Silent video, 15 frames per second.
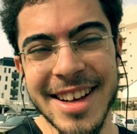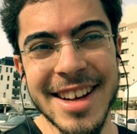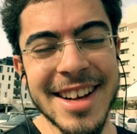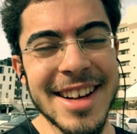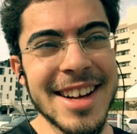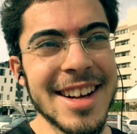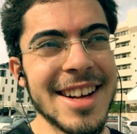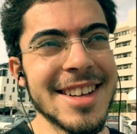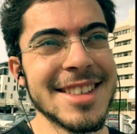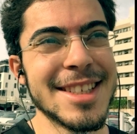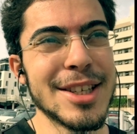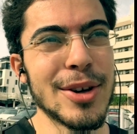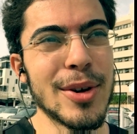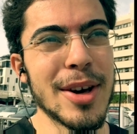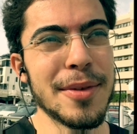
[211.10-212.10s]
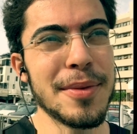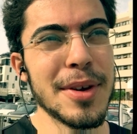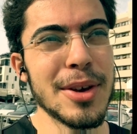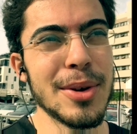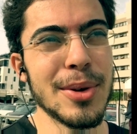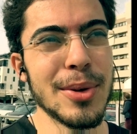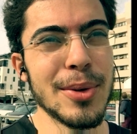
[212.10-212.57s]
uh, so if
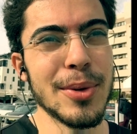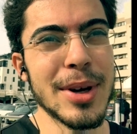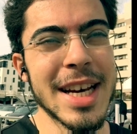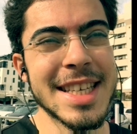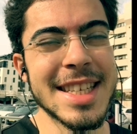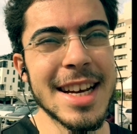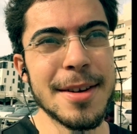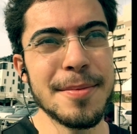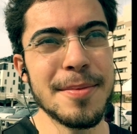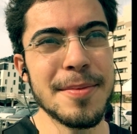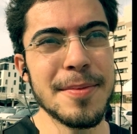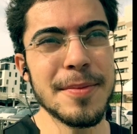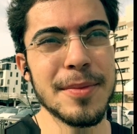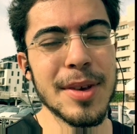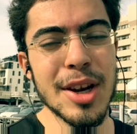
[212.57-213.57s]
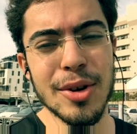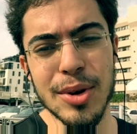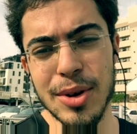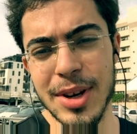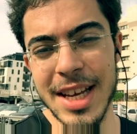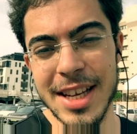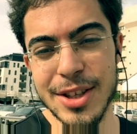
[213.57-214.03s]
you next time you know
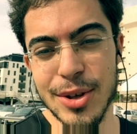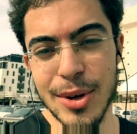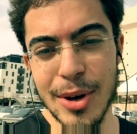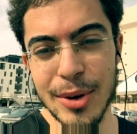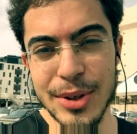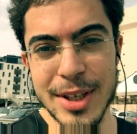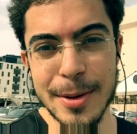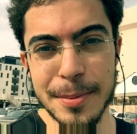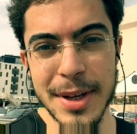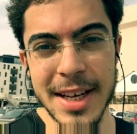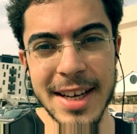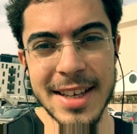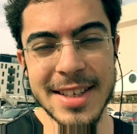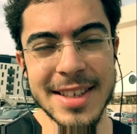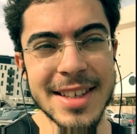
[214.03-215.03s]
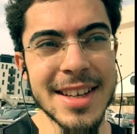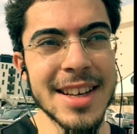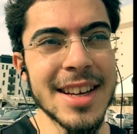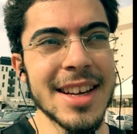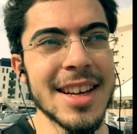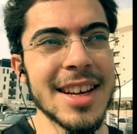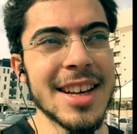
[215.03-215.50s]
you need to go someplace,
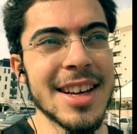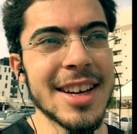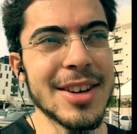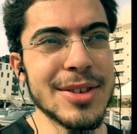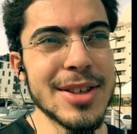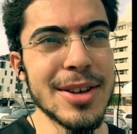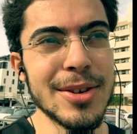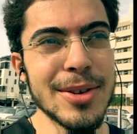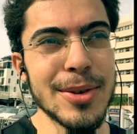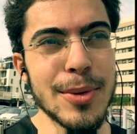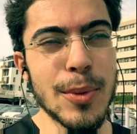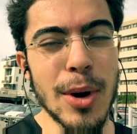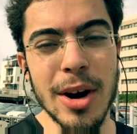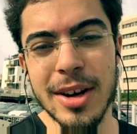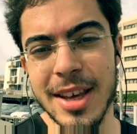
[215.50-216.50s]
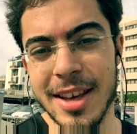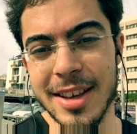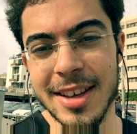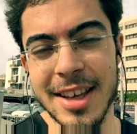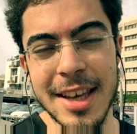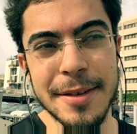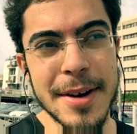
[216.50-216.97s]
consider walking.
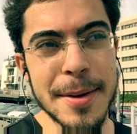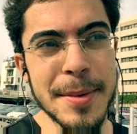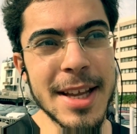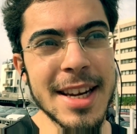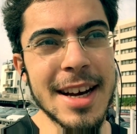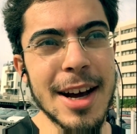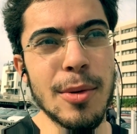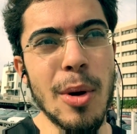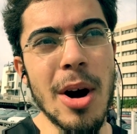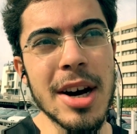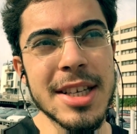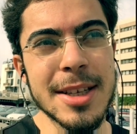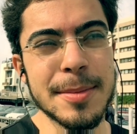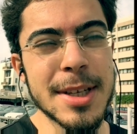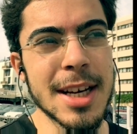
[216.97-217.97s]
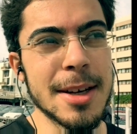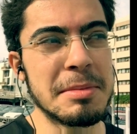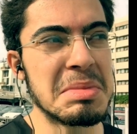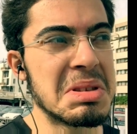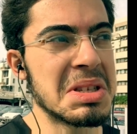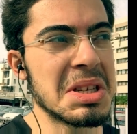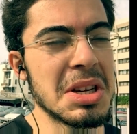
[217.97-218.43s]
I mean, I walk
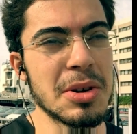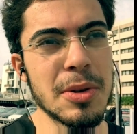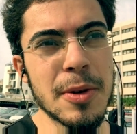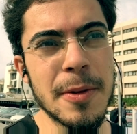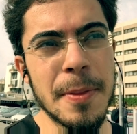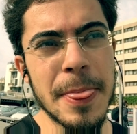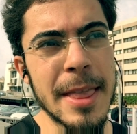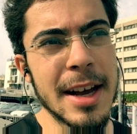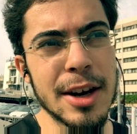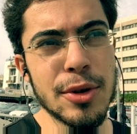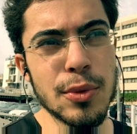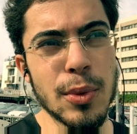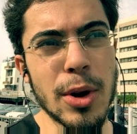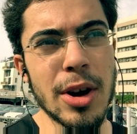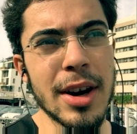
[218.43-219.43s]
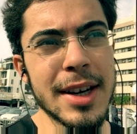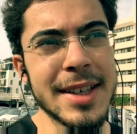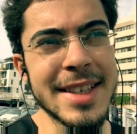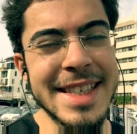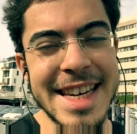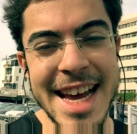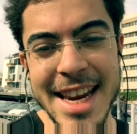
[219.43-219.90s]
sometimes. You know, I could walk
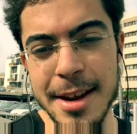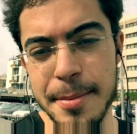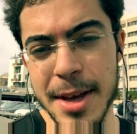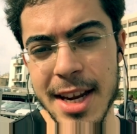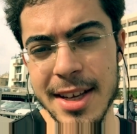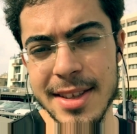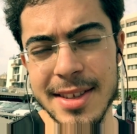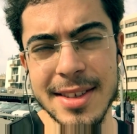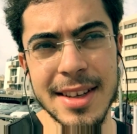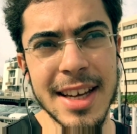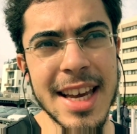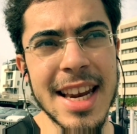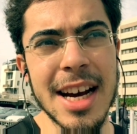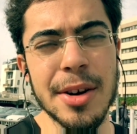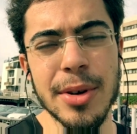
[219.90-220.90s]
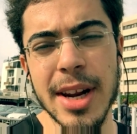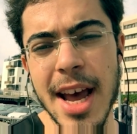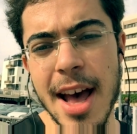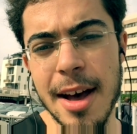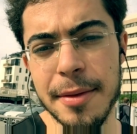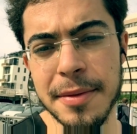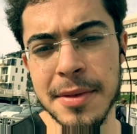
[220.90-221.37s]
90 minutes, like an hour and a
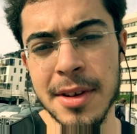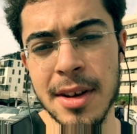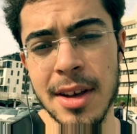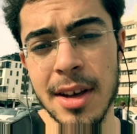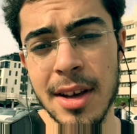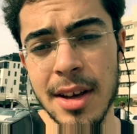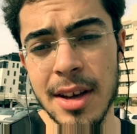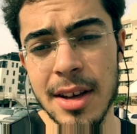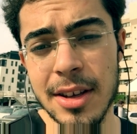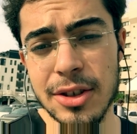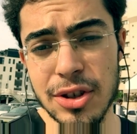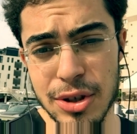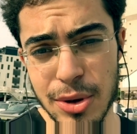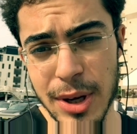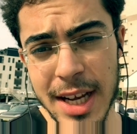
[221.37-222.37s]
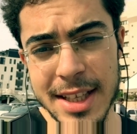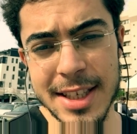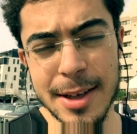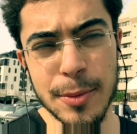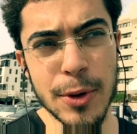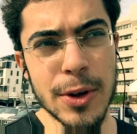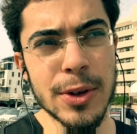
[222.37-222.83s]
half, just to get
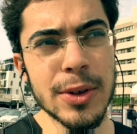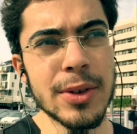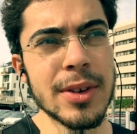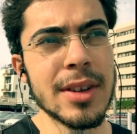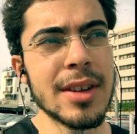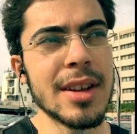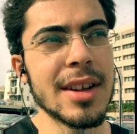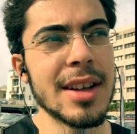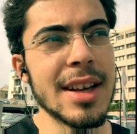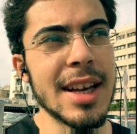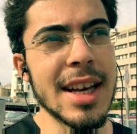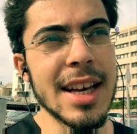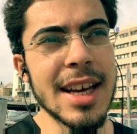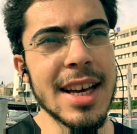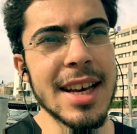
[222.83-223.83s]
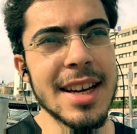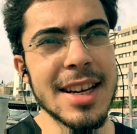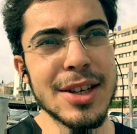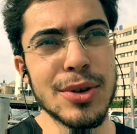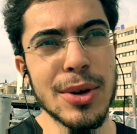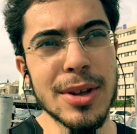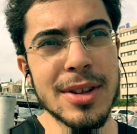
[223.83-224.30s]
somewhere. And
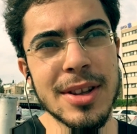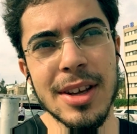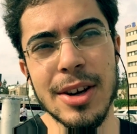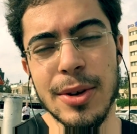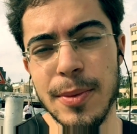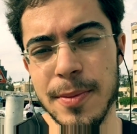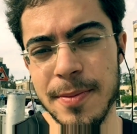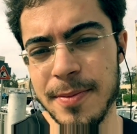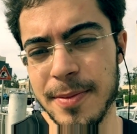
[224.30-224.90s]
I do it, you know,